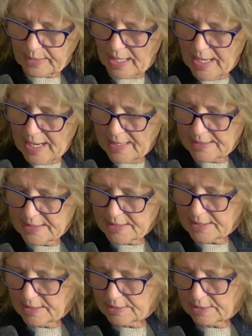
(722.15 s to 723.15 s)
and
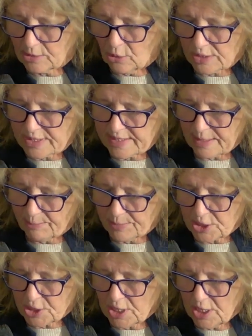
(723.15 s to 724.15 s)
the
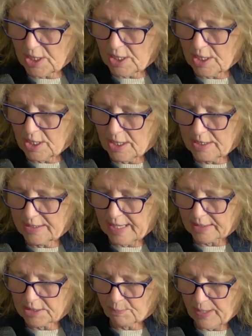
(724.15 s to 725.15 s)
concept
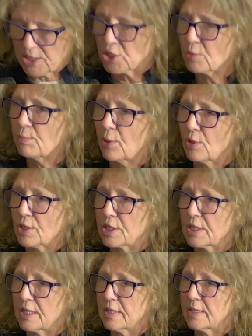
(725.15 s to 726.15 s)
that patient
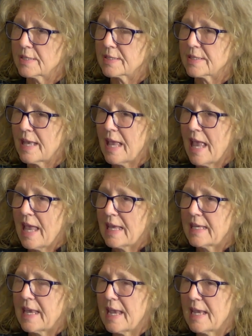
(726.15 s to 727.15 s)
partners
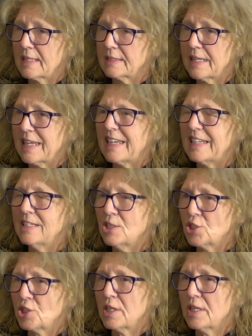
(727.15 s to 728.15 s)
can
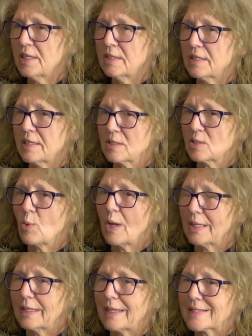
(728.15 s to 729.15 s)
initiate as
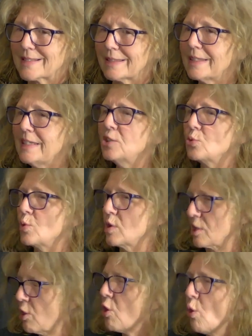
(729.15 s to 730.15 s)
well as lead or
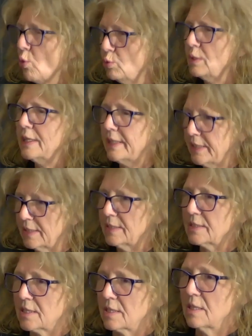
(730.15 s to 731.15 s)

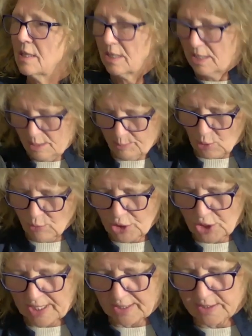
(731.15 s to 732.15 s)
co-lead
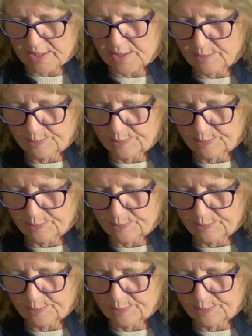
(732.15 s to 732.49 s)
projects.